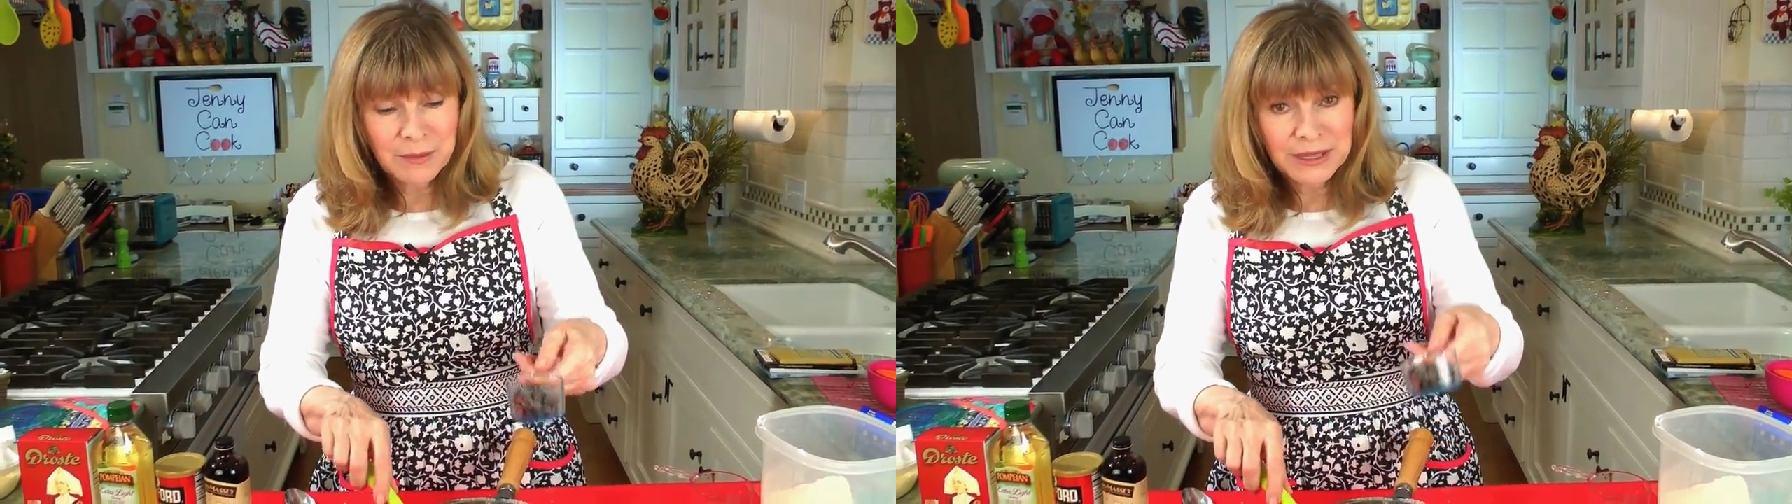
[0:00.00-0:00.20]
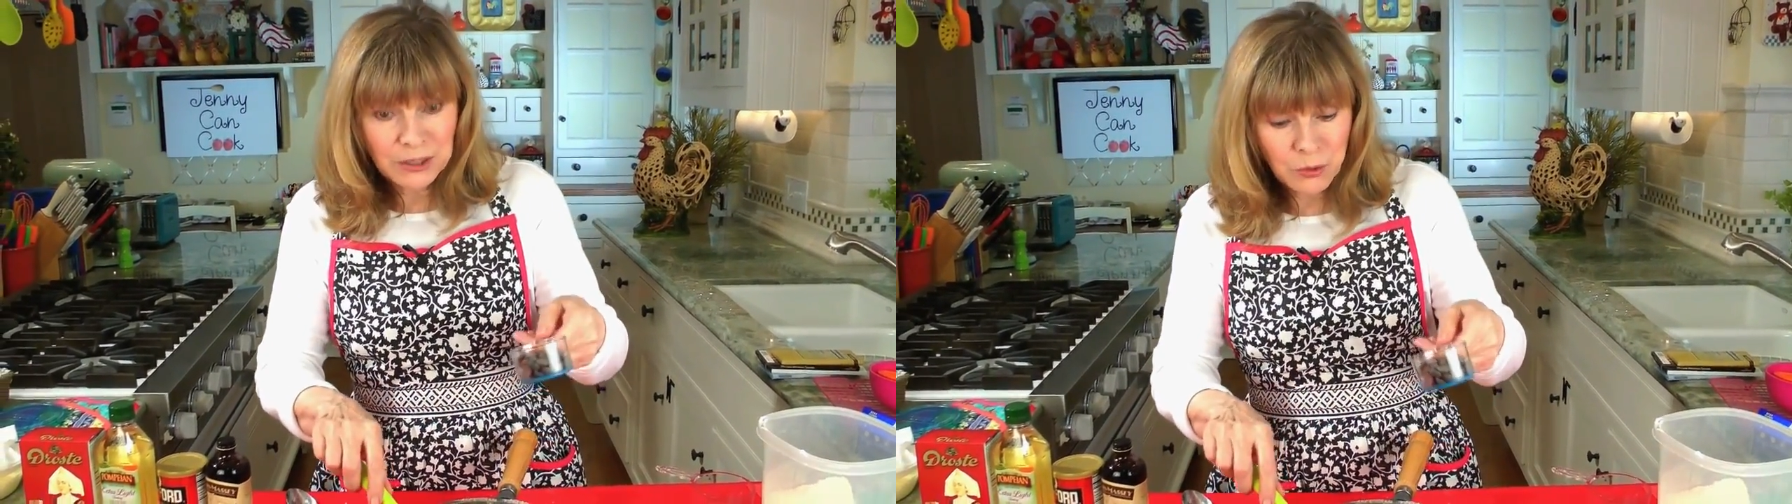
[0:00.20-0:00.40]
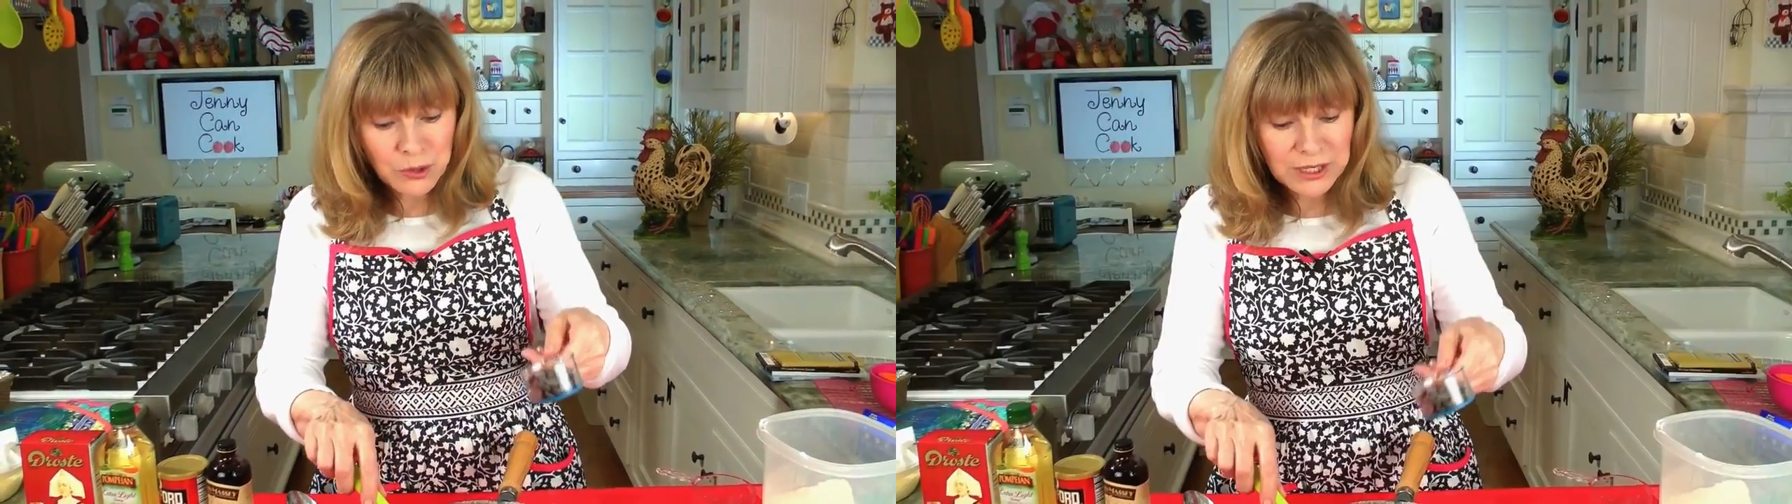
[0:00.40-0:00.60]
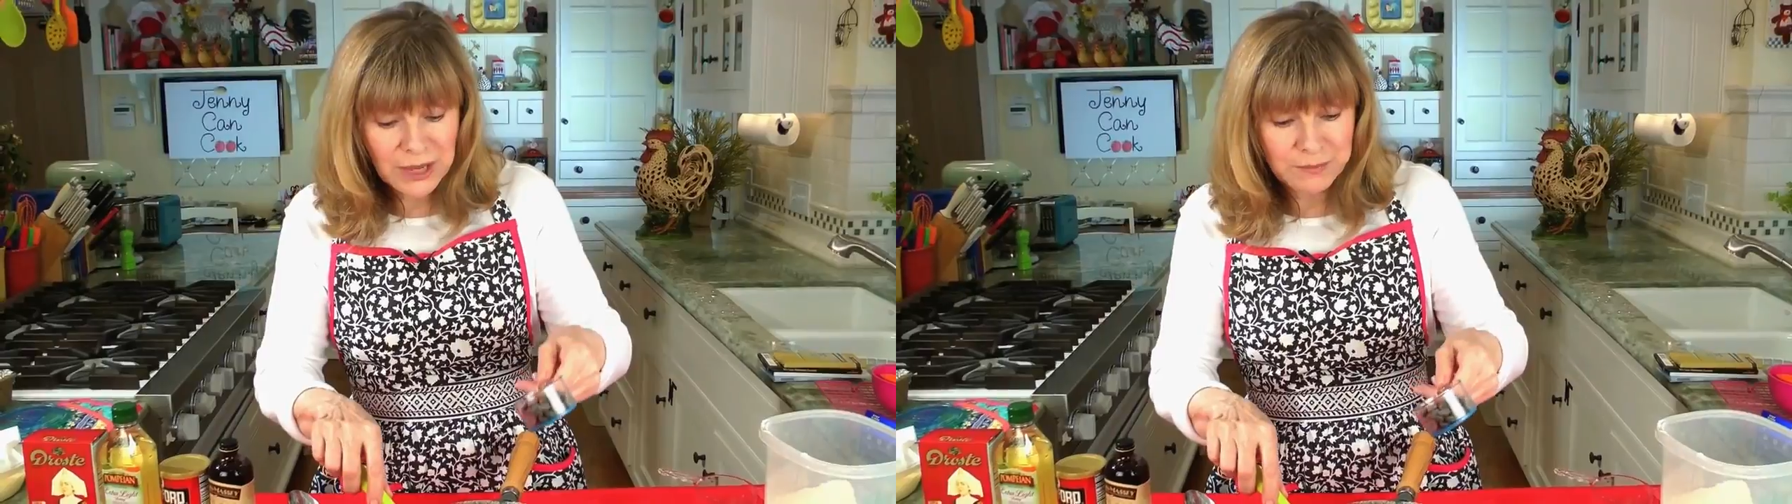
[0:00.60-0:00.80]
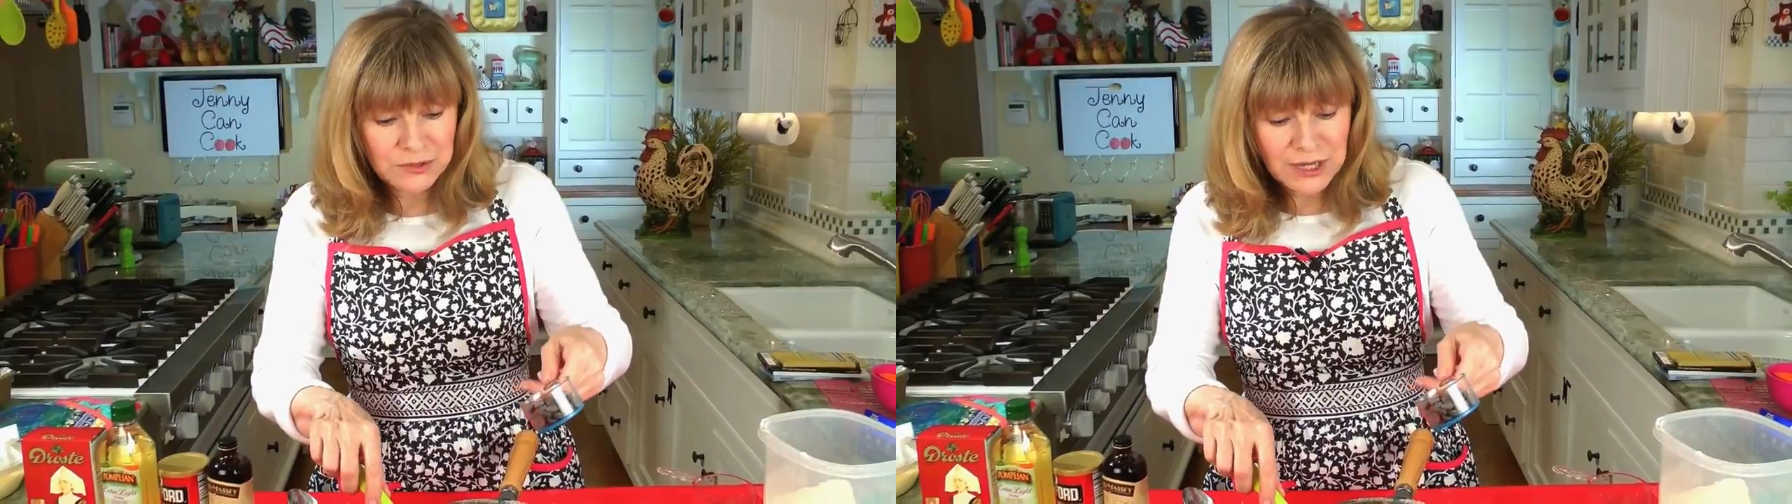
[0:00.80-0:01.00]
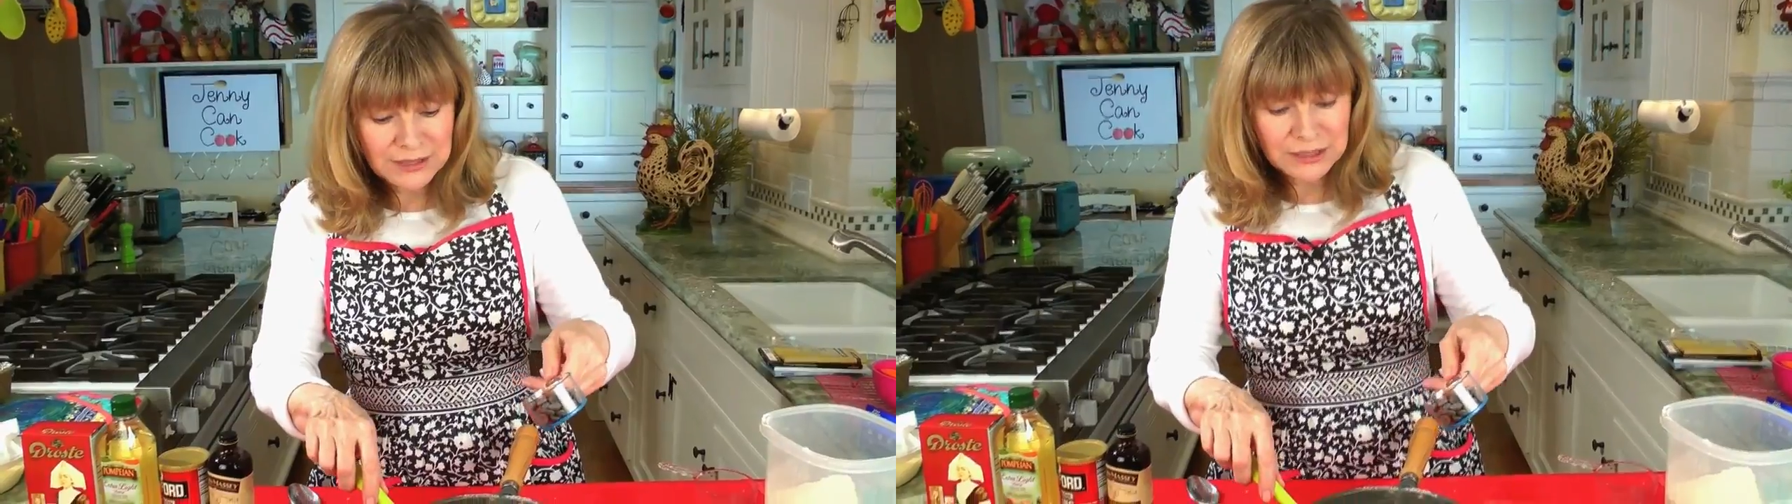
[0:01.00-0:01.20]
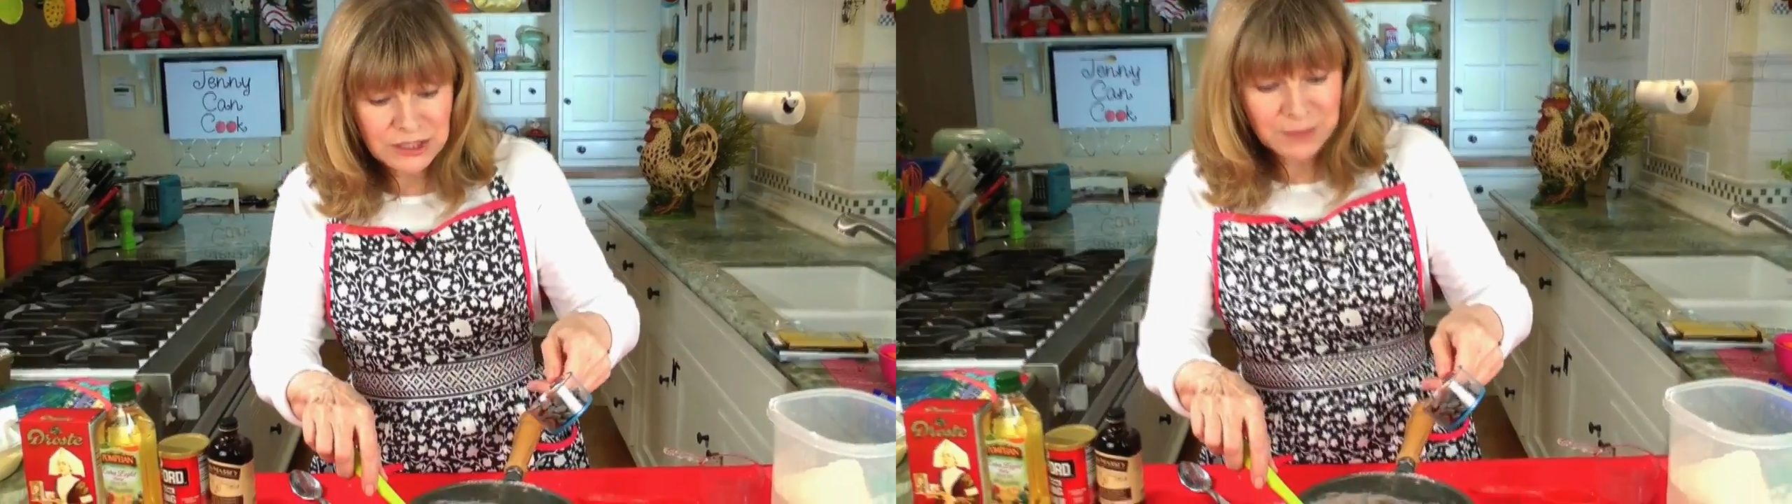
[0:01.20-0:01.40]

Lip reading: about 1/4 cup of chocolate